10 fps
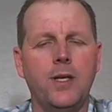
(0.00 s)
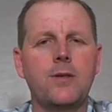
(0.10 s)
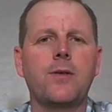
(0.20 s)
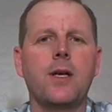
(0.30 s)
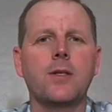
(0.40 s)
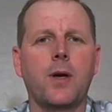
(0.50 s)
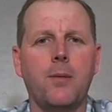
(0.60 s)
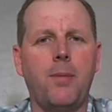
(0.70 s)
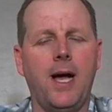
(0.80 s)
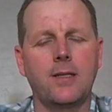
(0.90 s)
These are things we
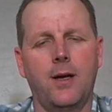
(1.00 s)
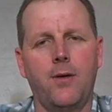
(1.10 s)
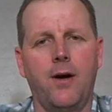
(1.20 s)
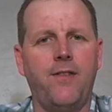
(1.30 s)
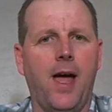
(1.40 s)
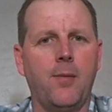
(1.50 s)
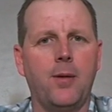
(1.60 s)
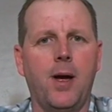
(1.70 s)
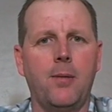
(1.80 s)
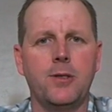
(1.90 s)
can pass on to our
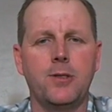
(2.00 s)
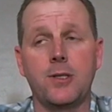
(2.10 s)
family members.